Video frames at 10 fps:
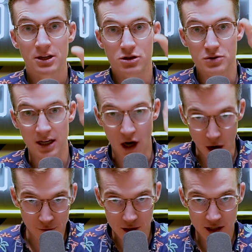You get
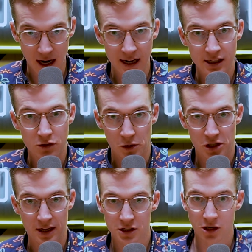oversize,
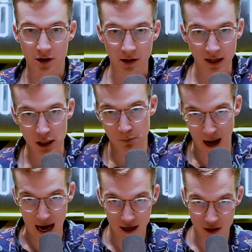which then circulates
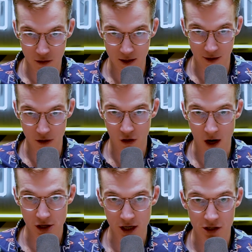back to another
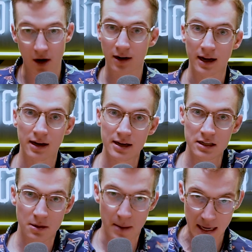crushing circuit
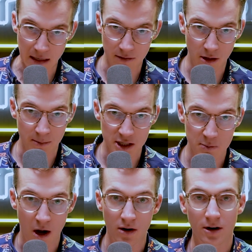to make it a little bit
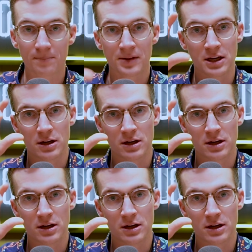smaller.